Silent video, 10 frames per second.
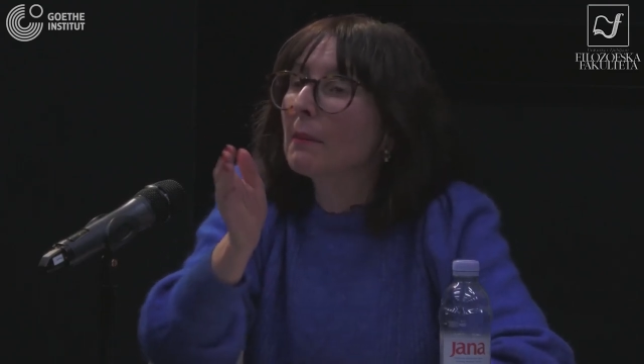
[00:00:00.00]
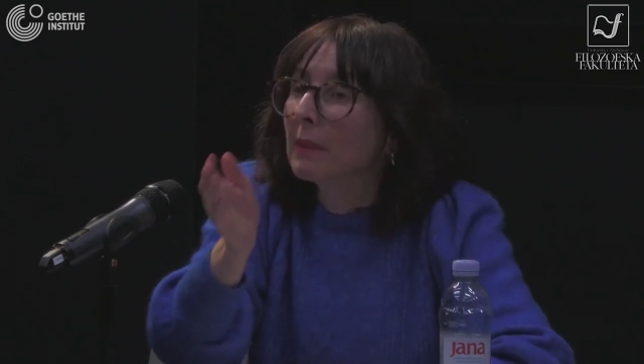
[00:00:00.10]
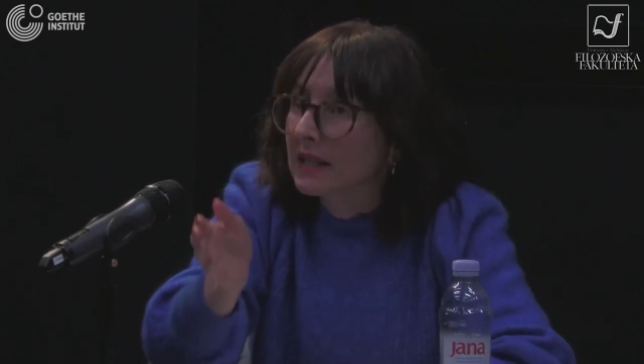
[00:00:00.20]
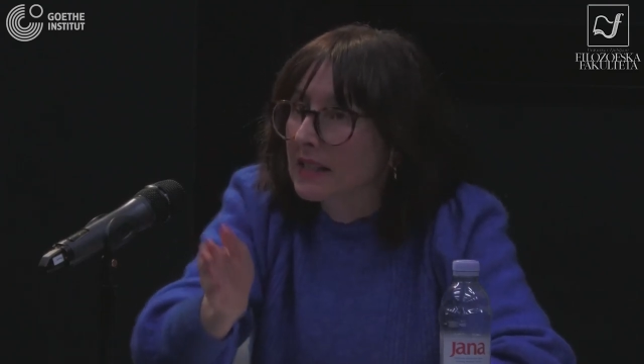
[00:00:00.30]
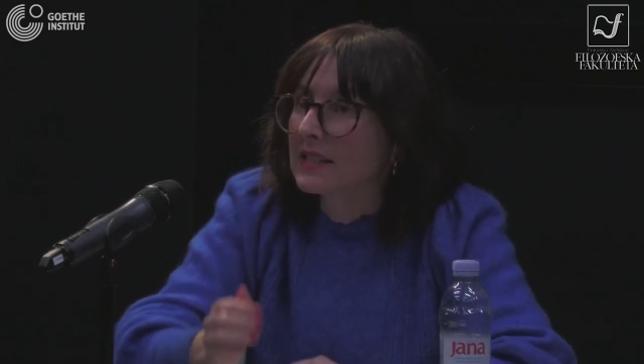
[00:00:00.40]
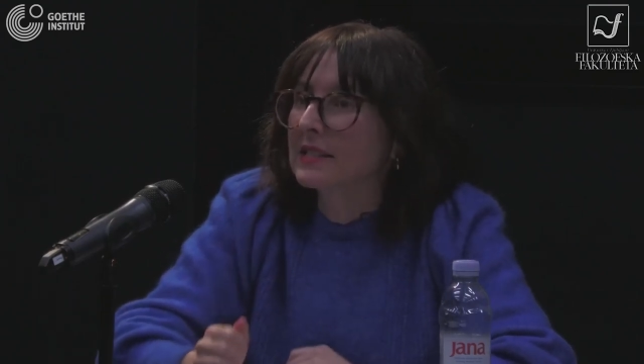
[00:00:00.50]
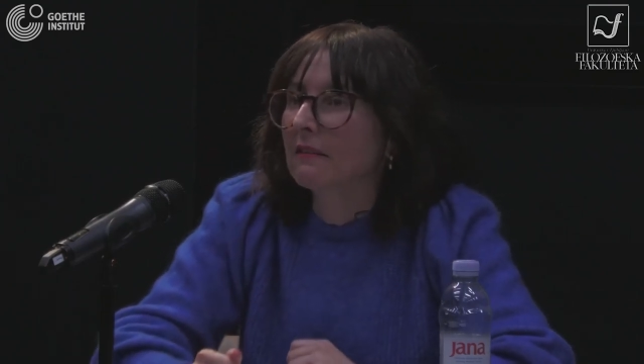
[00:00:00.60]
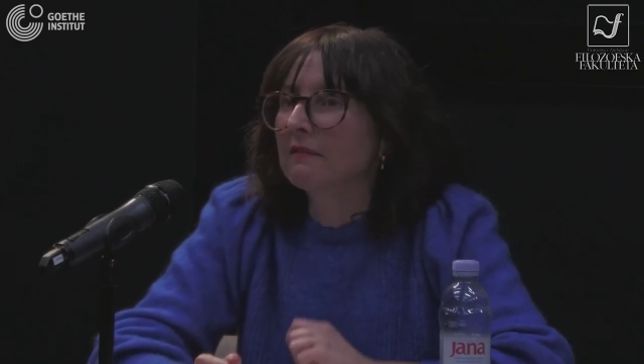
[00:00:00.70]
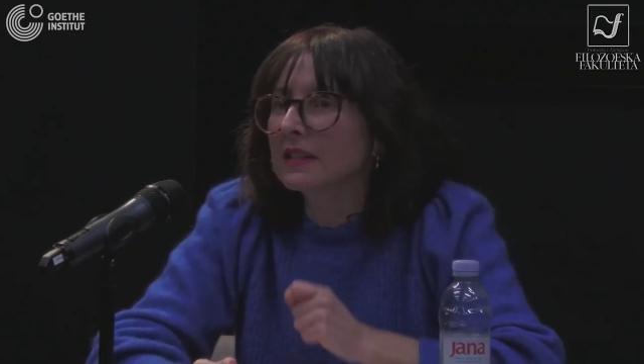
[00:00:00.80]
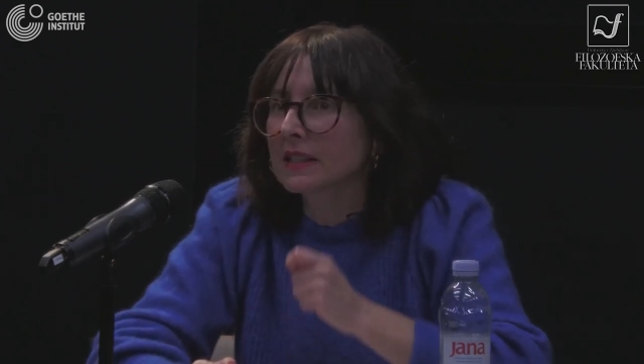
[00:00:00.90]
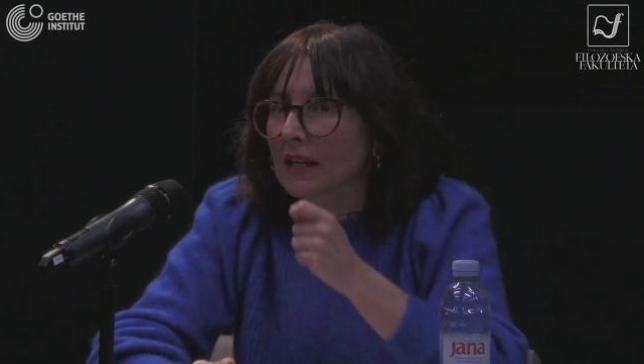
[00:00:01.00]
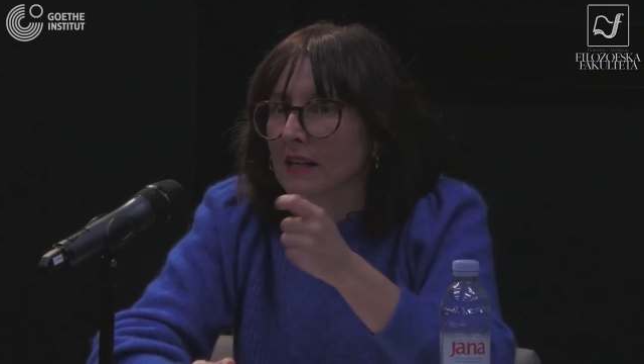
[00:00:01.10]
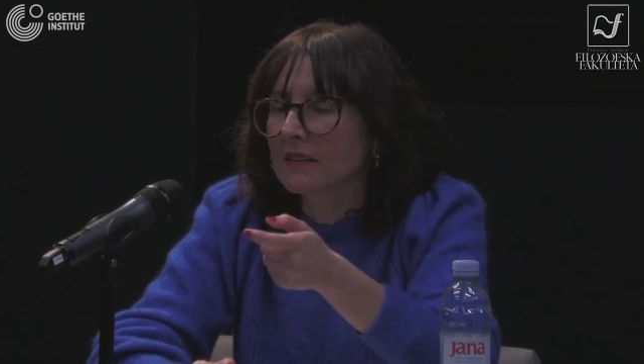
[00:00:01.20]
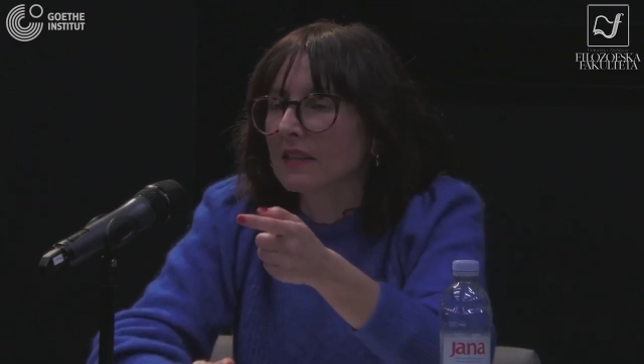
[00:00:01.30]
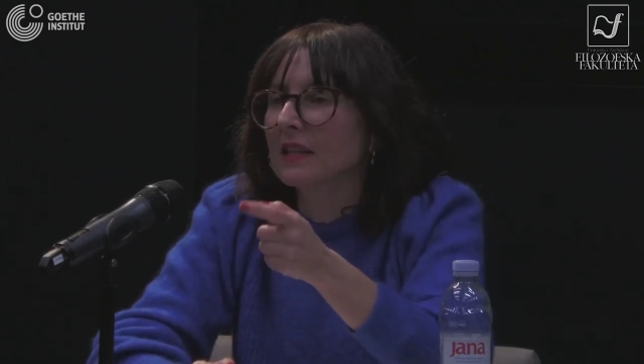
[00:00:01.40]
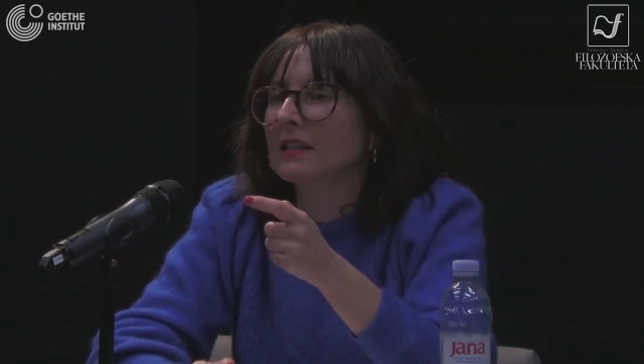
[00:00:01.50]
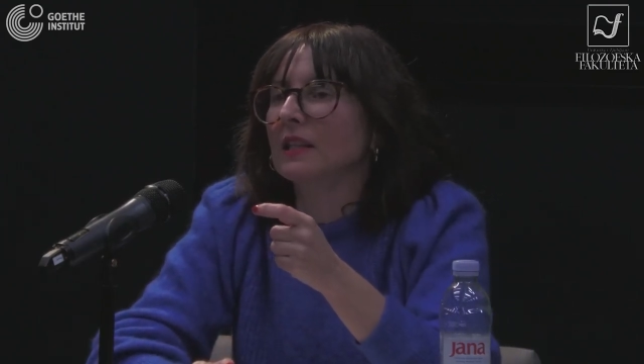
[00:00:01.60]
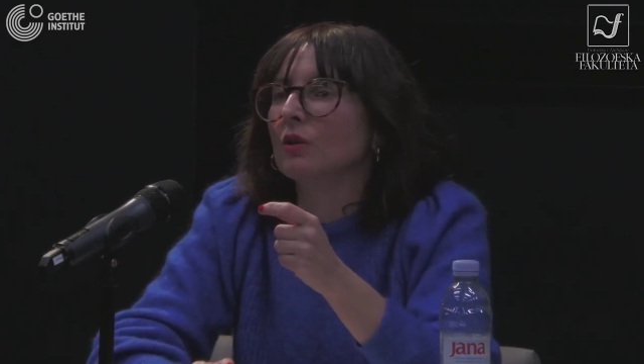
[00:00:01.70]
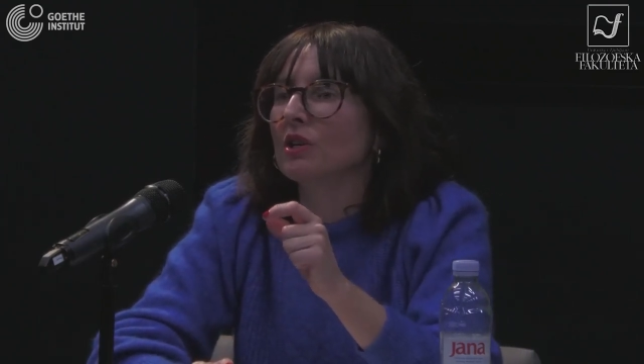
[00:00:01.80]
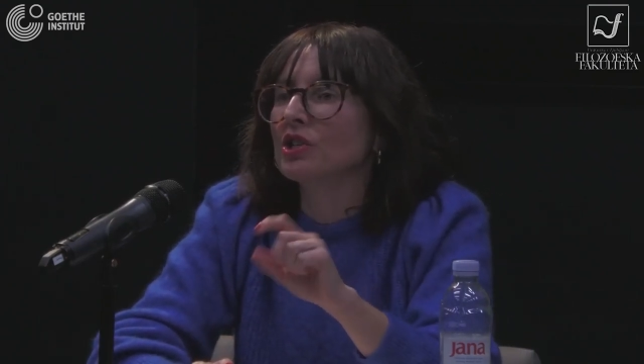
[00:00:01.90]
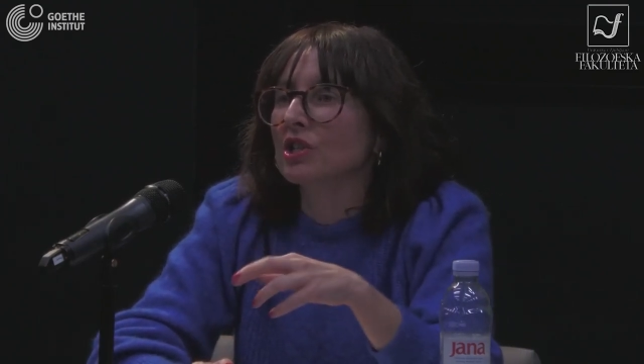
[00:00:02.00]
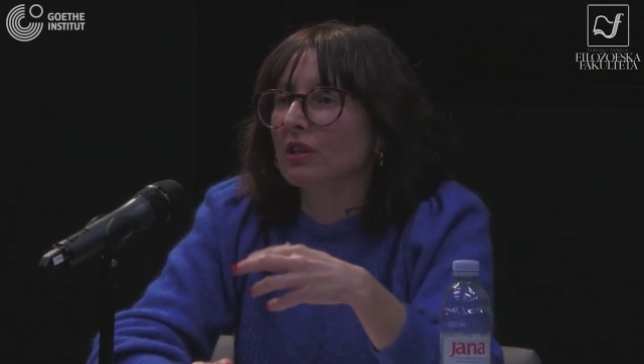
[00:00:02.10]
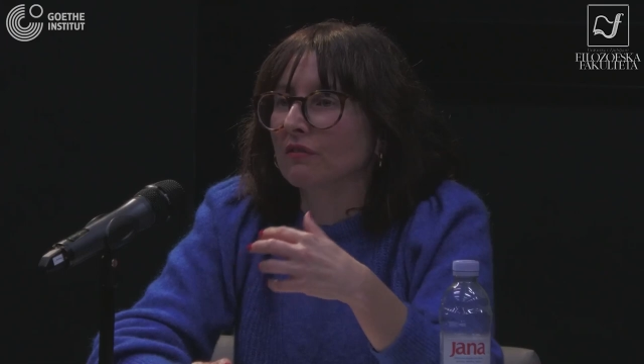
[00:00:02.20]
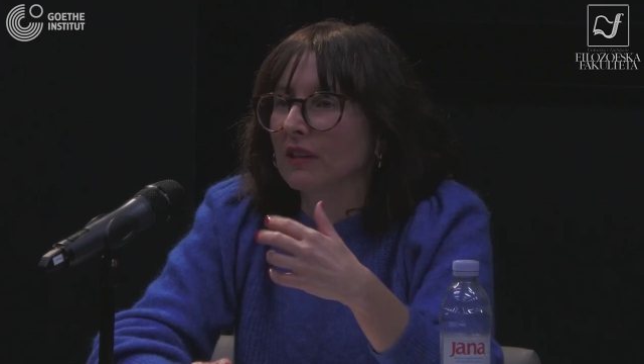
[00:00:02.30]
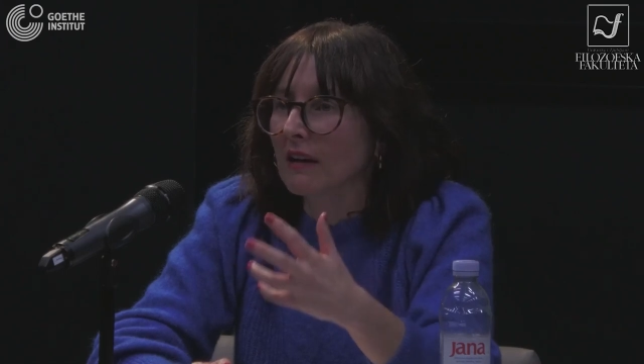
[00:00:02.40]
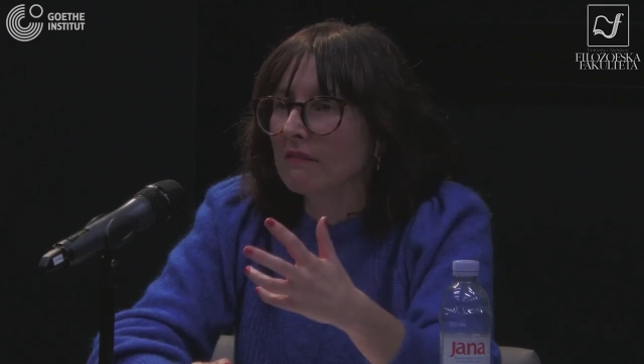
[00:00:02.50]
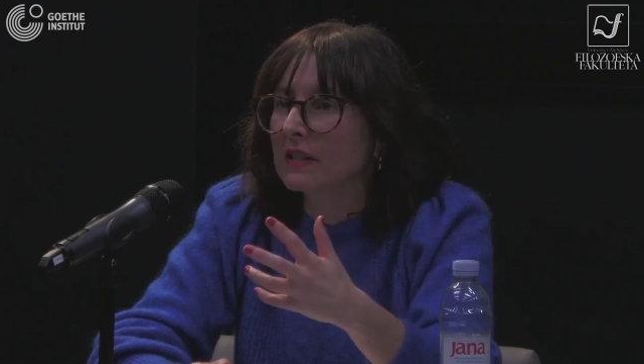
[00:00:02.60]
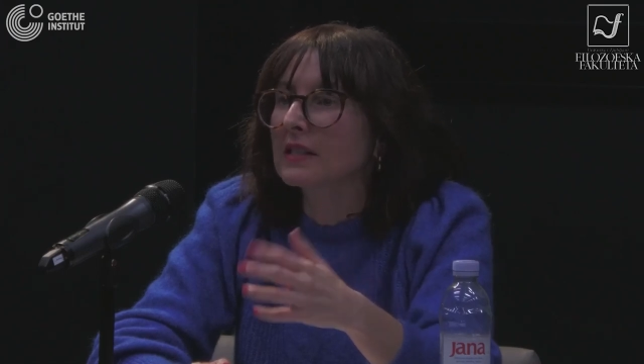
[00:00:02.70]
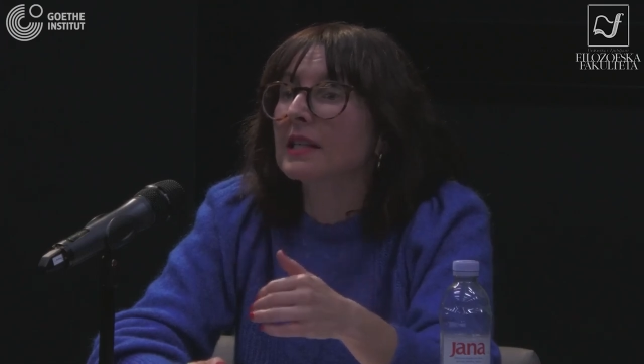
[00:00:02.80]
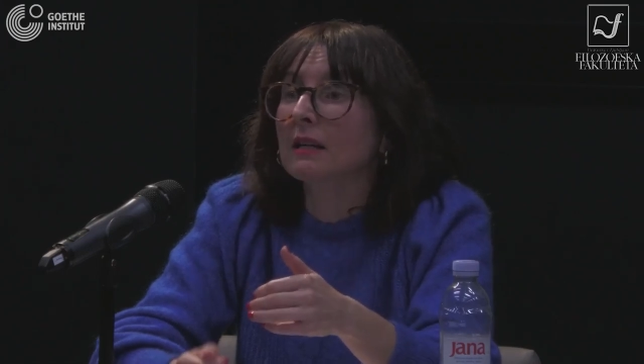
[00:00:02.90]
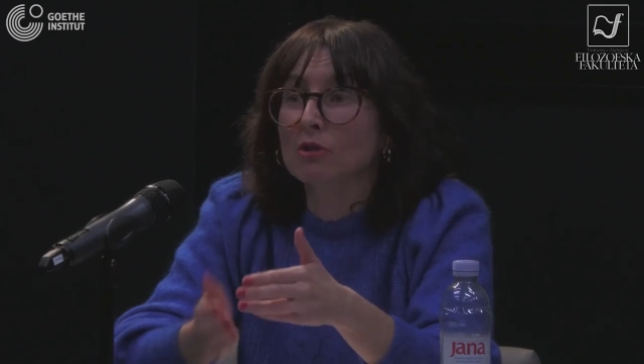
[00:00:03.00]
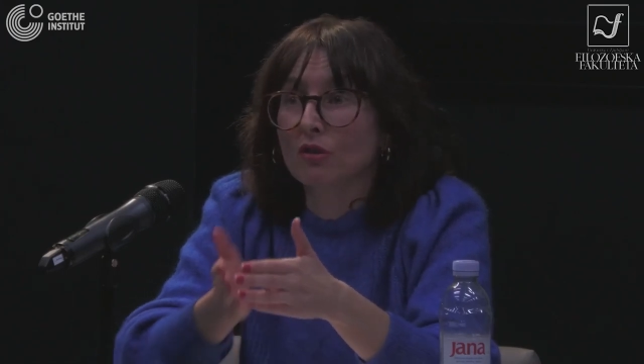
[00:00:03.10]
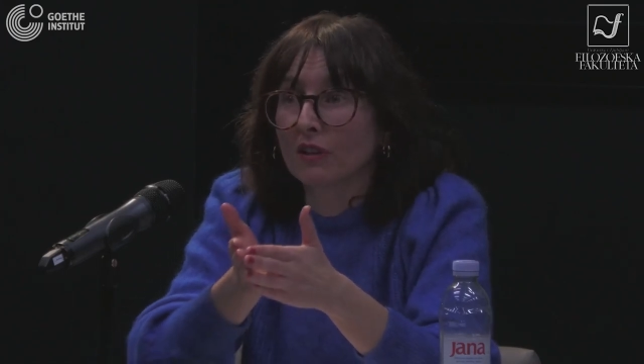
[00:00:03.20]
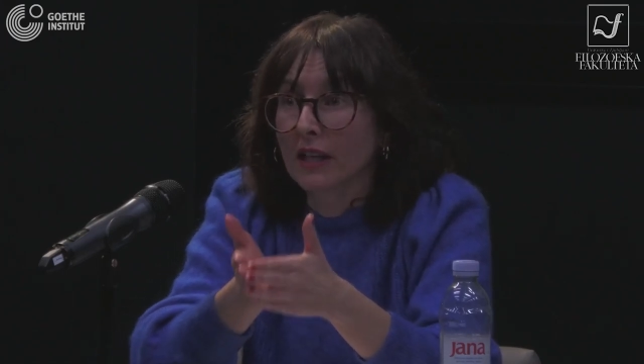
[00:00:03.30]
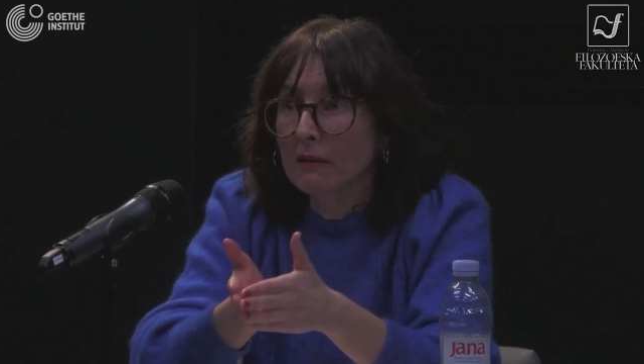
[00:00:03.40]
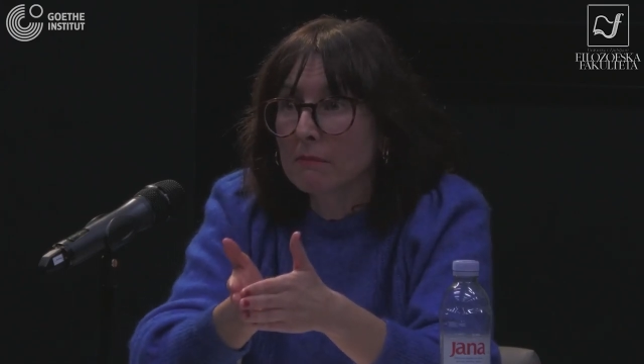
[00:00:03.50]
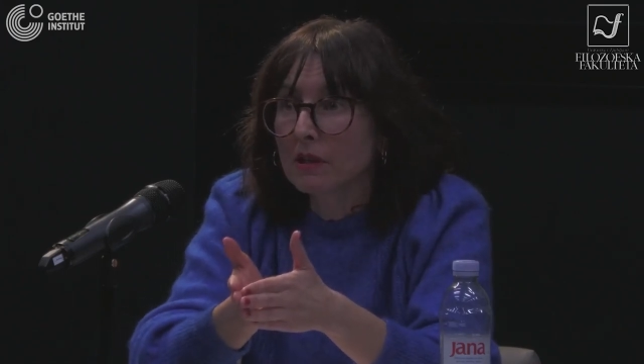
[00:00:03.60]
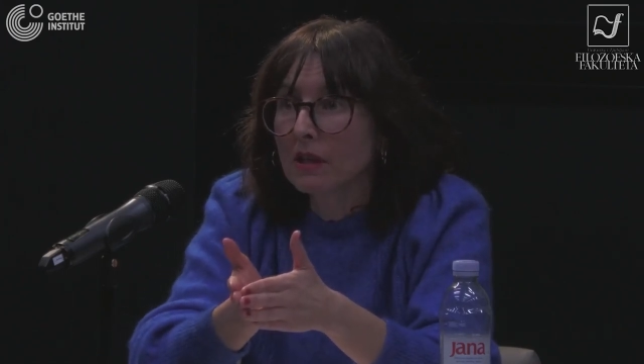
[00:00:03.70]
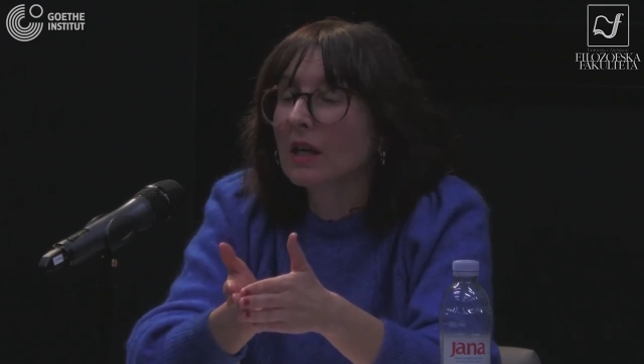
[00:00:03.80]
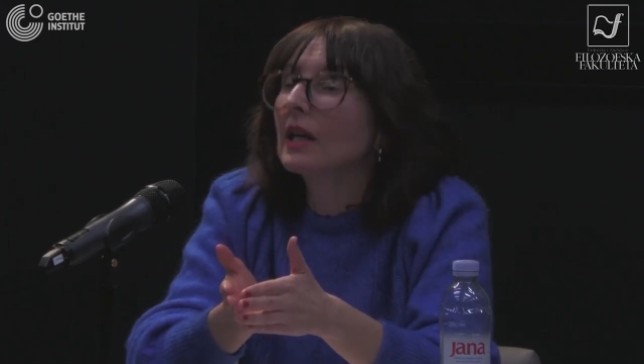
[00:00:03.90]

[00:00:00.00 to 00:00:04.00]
But yes, definitely, I think that the question of love in terms of labor